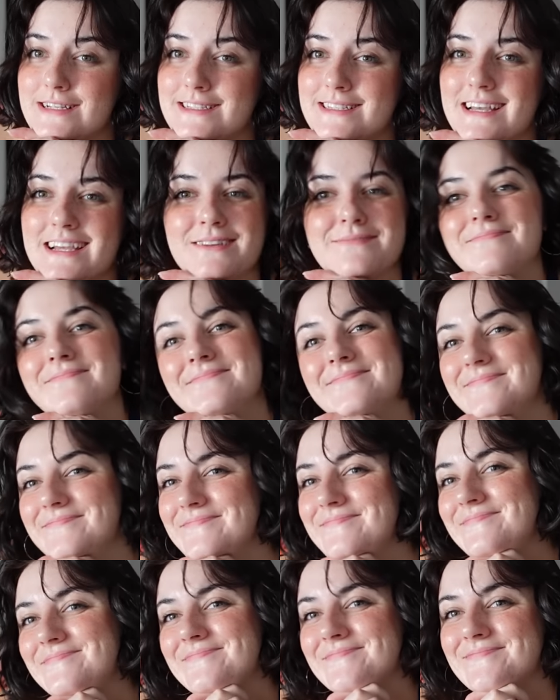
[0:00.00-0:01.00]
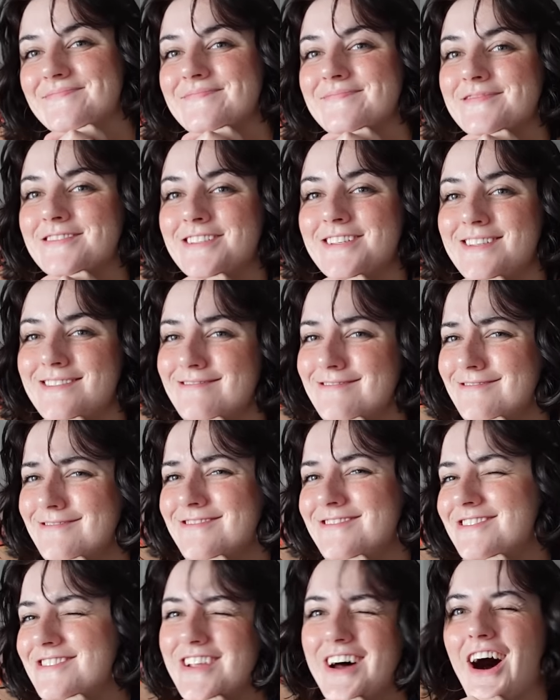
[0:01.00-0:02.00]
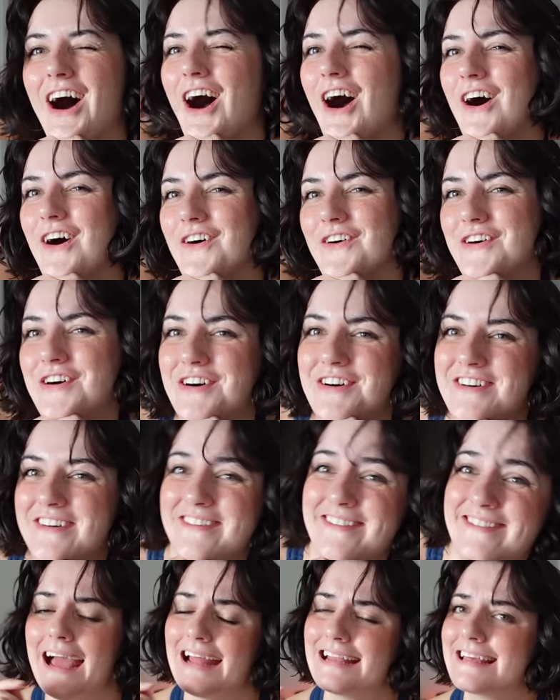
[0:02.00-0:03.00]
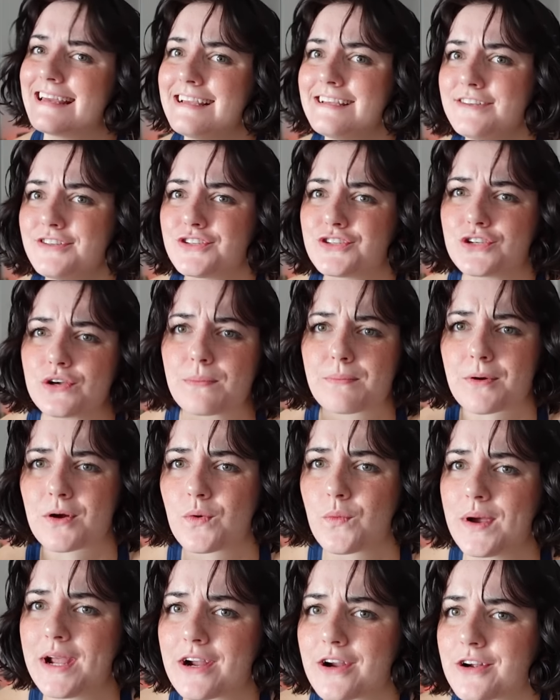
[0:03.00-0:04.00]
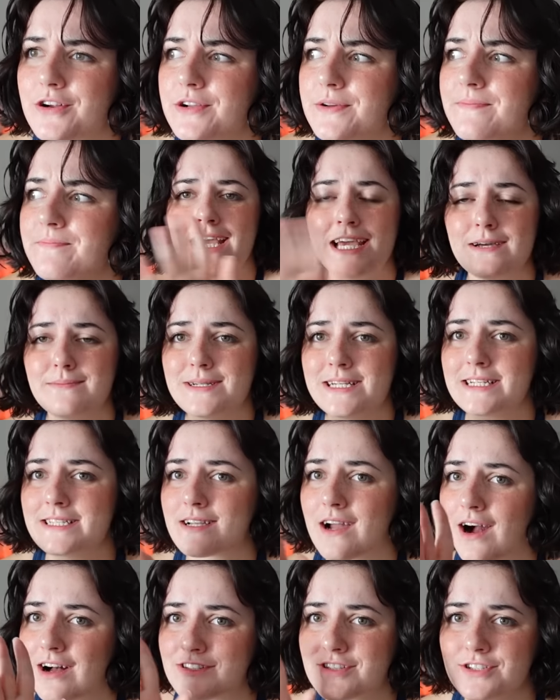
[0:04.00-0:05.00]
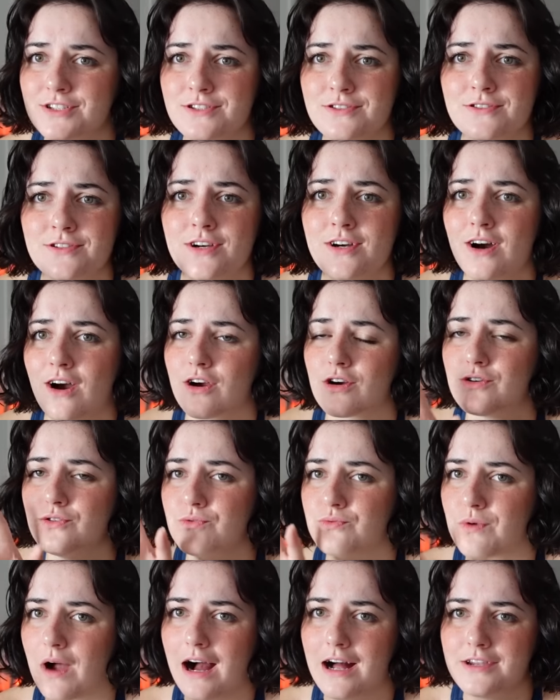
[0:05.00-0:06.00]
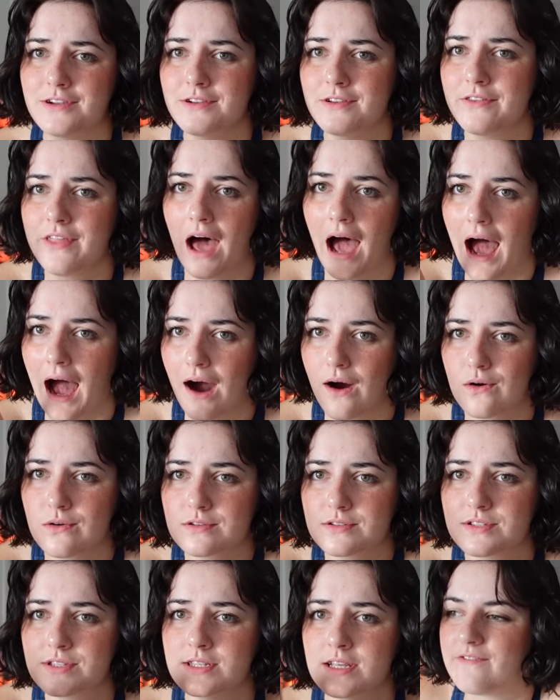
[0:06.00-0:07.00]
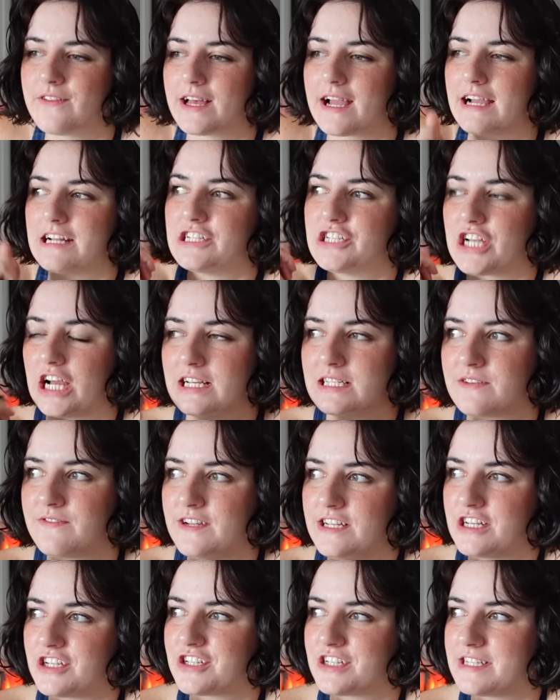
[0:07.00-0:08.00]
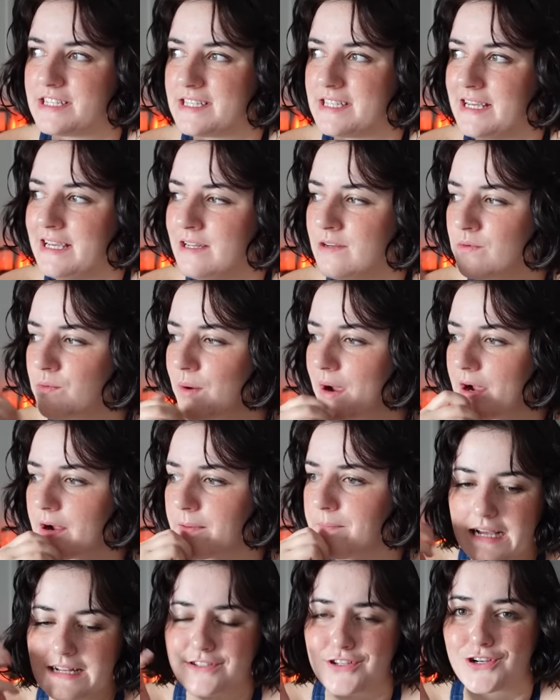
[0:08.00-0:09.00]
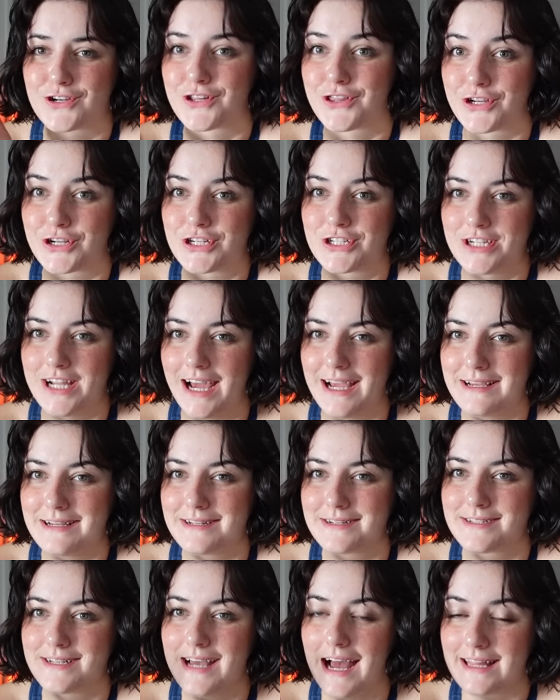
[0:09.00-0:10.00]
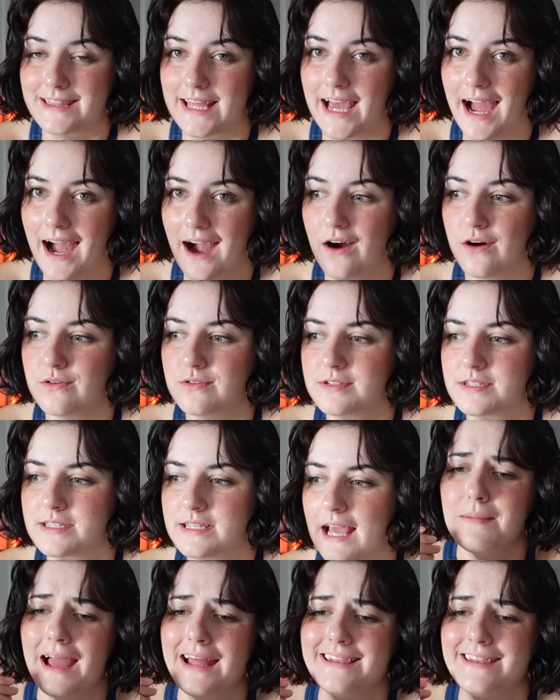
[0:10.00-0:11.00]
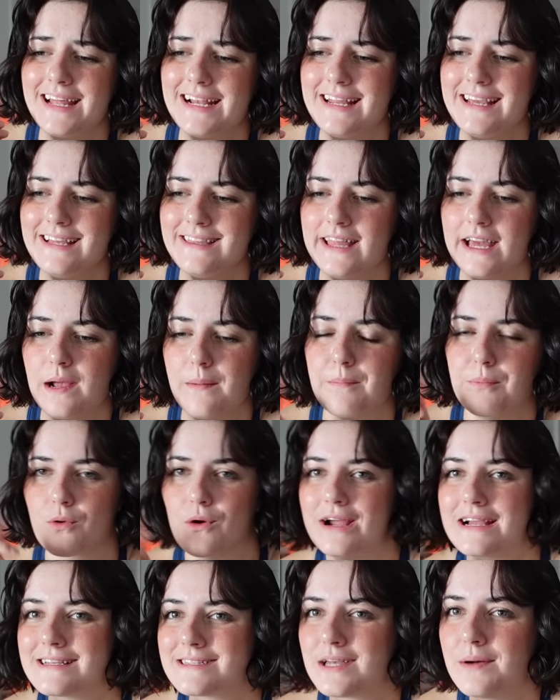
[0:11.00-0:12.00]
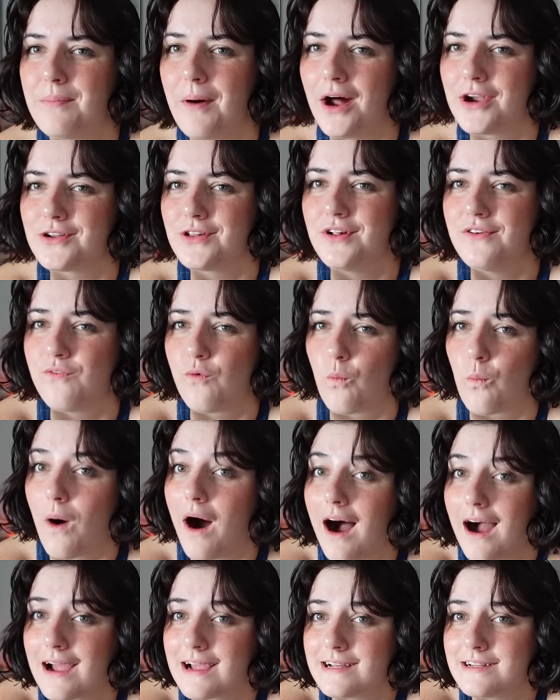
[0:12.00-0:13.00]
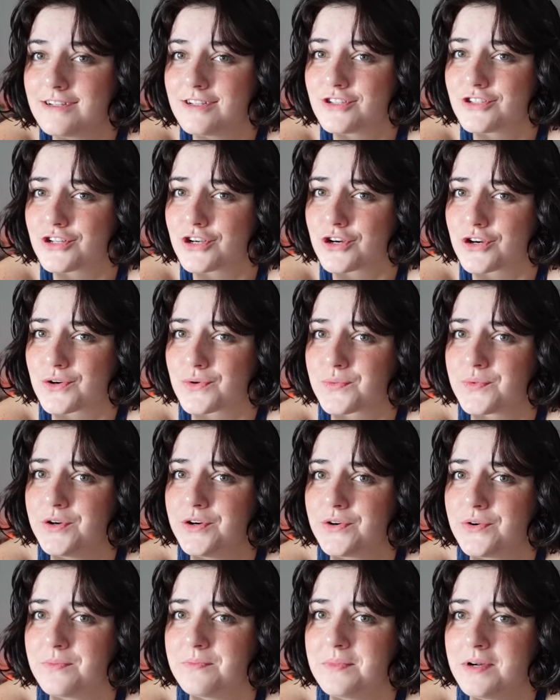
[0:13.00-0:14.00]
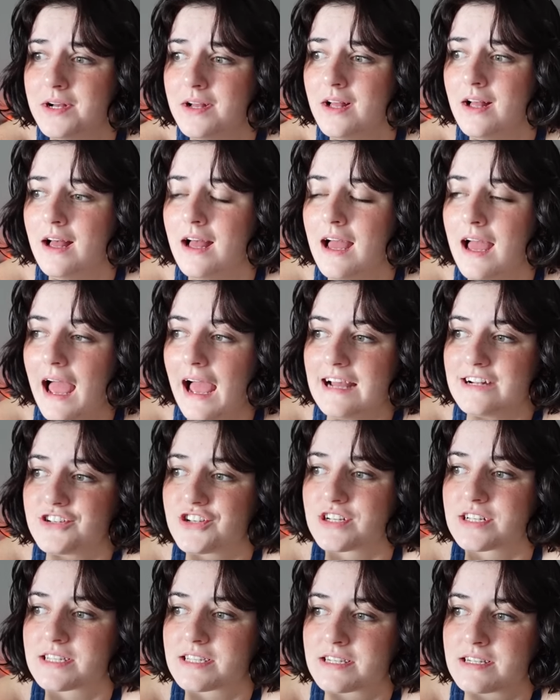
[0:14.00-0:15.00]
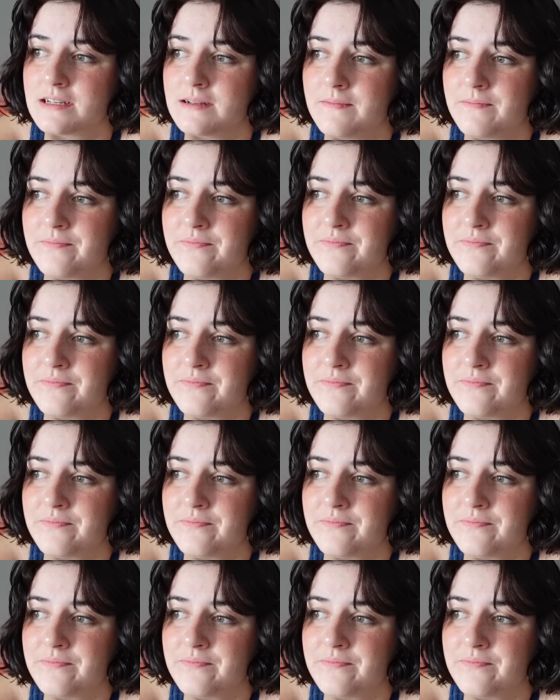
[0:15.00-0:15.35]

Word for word: he's like, mm, no. And he's super weird. Him and his cousin are who run the house. Like, I just finished a scene where it's her third night at the house, and then he like brings a bottle of wine to her room and just